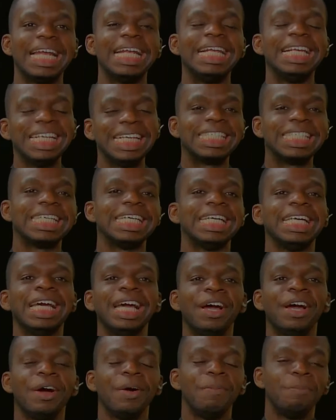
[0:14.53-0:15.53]
Lizzie,
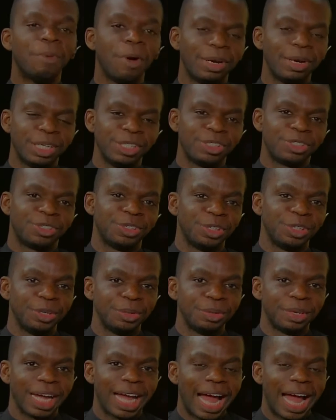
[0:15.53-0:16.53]
morning to
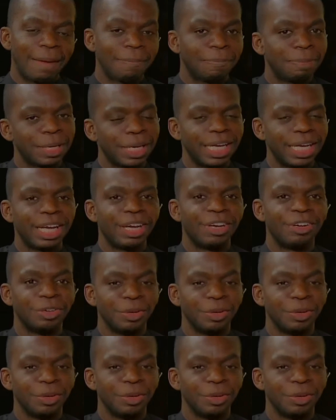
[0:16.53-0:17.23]
you. Happy New